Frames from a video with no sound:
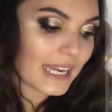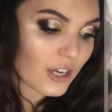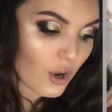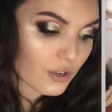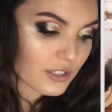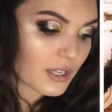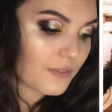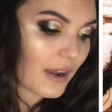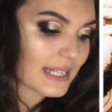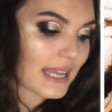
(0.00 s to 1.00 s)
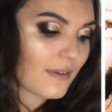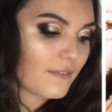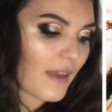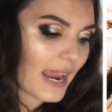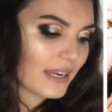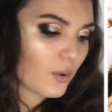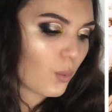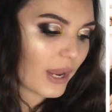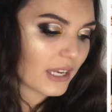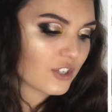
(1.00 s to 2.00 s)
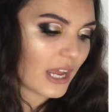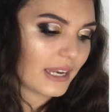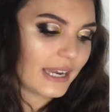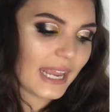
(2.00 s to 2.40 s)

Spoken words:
in Oz to fight a vain witch and an